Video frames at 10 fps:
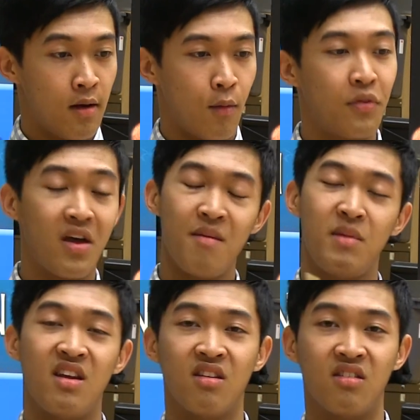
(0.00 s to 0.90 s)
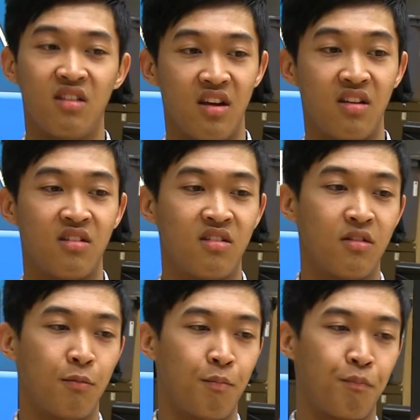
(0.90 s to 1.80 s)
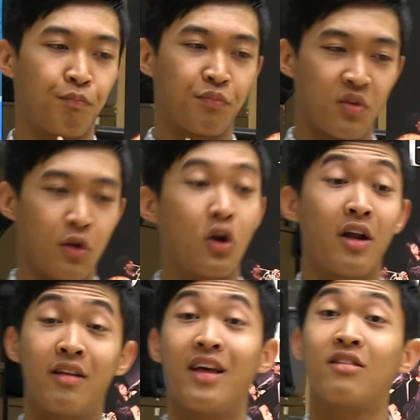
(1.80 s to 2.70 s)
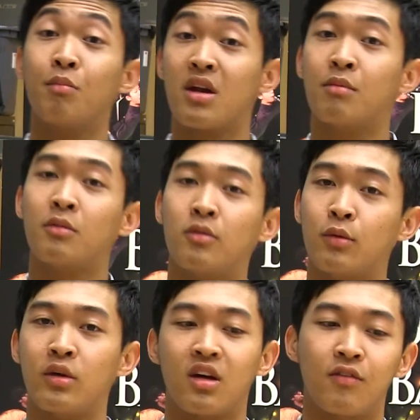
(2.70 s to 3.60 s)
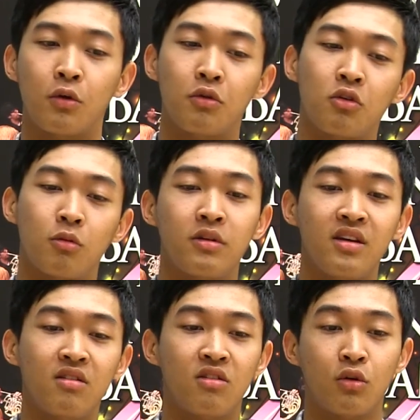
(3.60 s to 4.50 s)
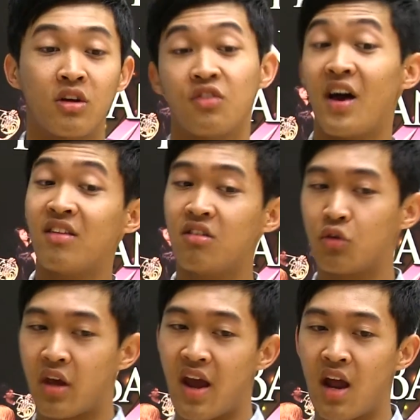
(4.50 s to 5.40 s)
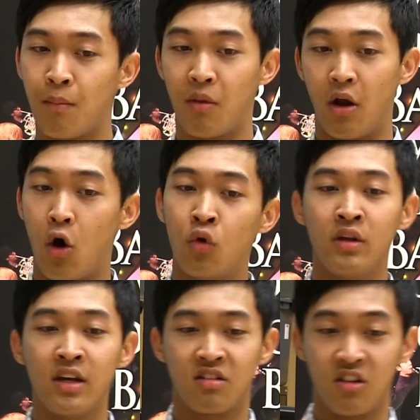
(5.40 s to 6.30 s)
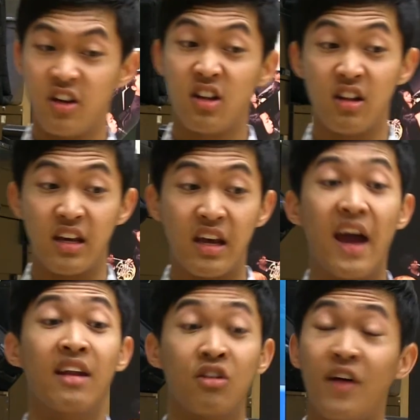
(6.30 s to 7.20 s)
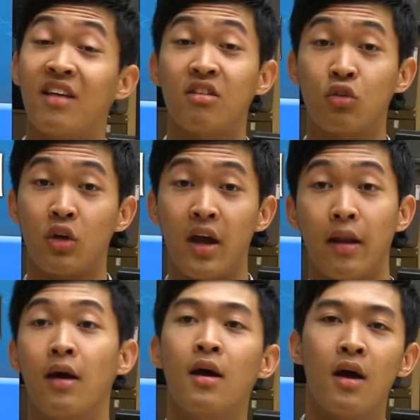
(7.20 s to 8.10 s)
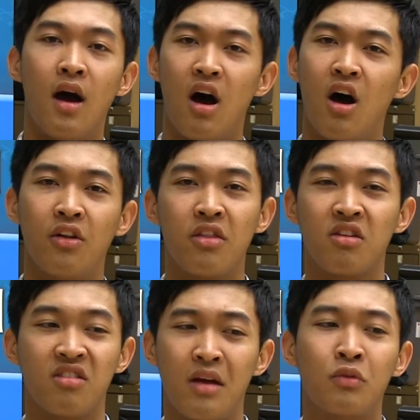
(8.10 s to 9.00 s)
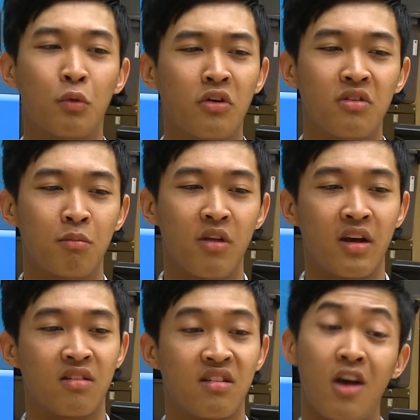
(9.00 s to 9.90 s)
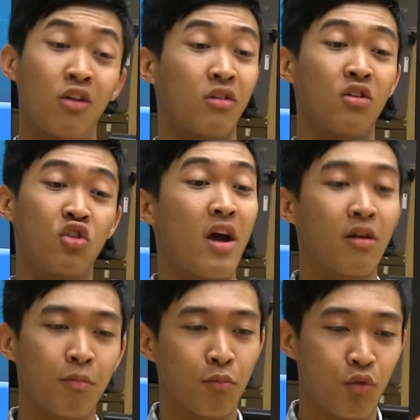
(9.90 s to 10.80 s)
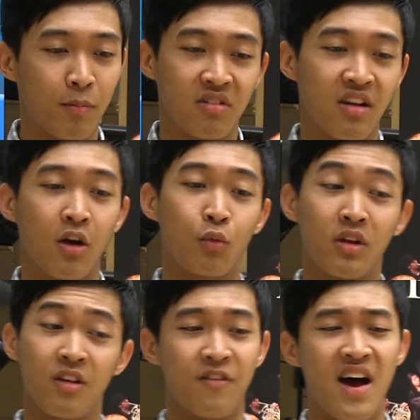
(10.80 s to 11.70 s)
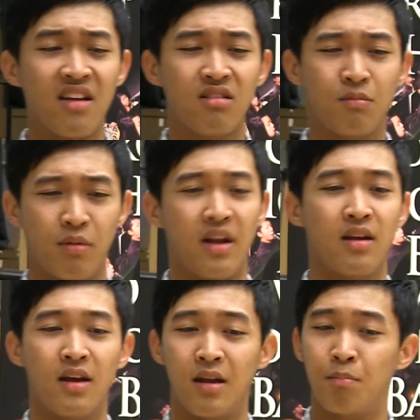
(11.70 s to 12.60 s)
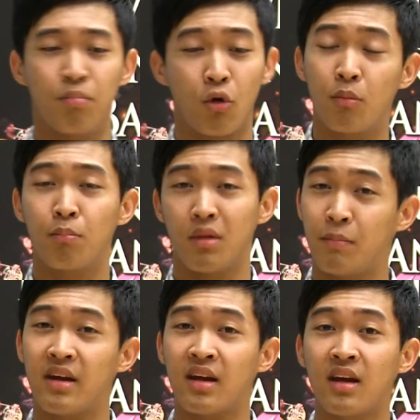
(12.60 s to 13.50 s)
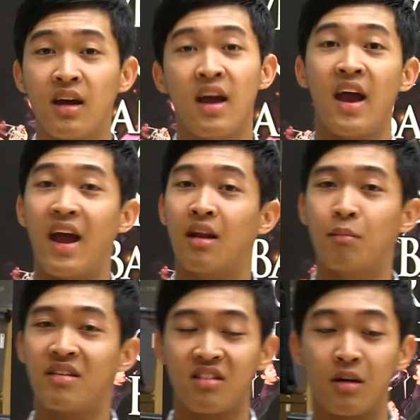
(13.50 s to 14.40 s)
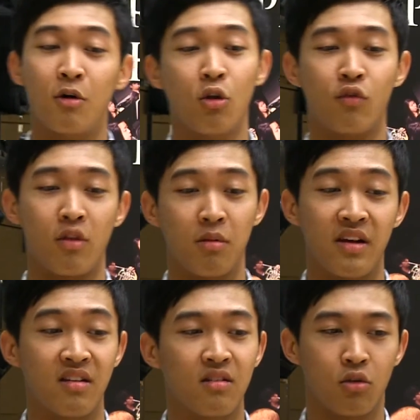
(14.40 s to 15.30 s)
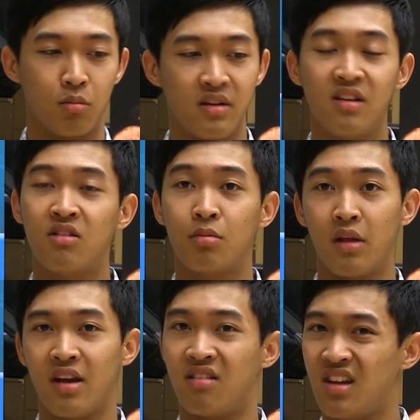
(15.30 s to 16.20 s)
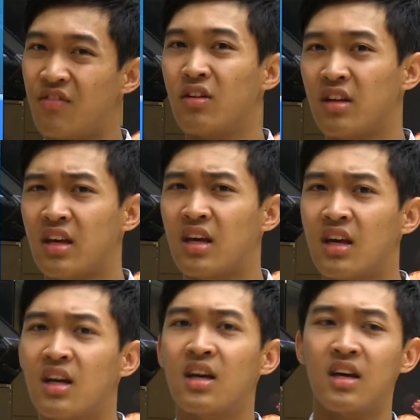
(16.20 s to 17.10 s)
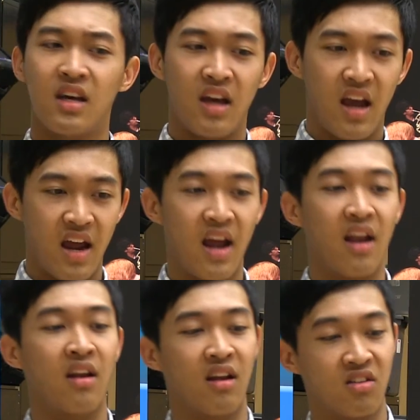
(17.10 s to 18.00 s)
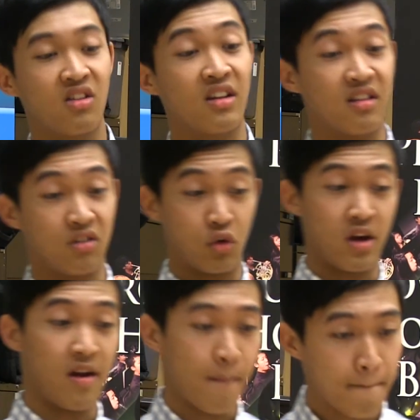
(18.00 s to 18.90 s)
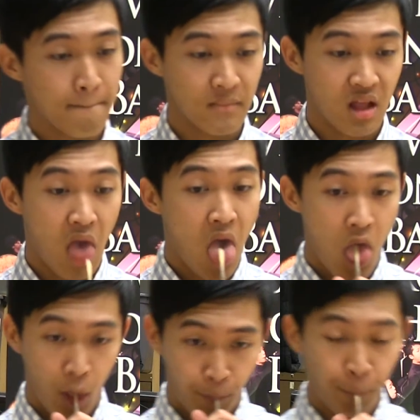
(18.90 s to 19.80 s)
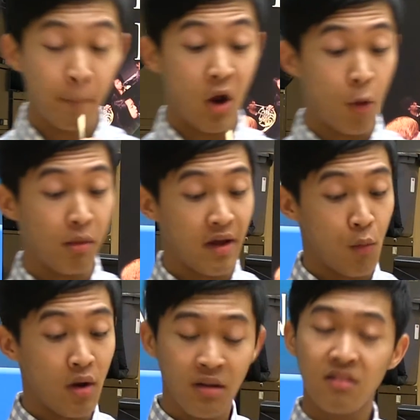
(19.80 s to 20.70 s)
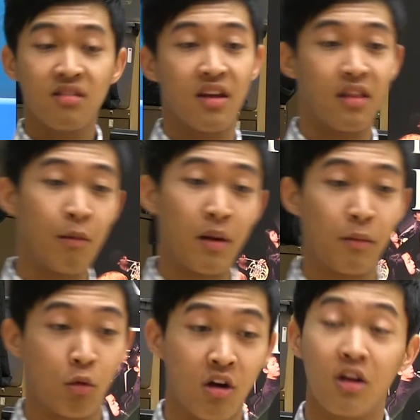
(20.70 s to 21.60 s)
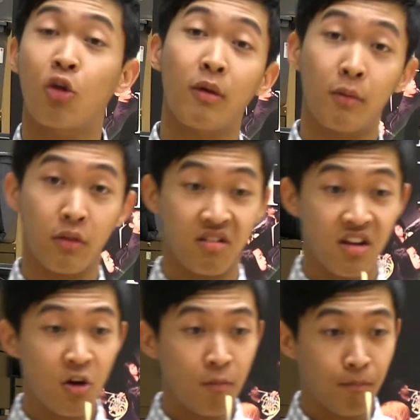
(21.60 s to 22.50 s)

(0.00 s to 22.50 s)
what that means is that's a minimum speed we give you, so please do as fast as you can, but only as cleanly and as fast as you can. Nothing sounds worse than playing a scale, trying to rip a scale really fast, but it blipping and messing up all over the place. So please play it as evenly and as cleanly as you can. I'll play it once, and then maybe we'll talk a little bit about the scale.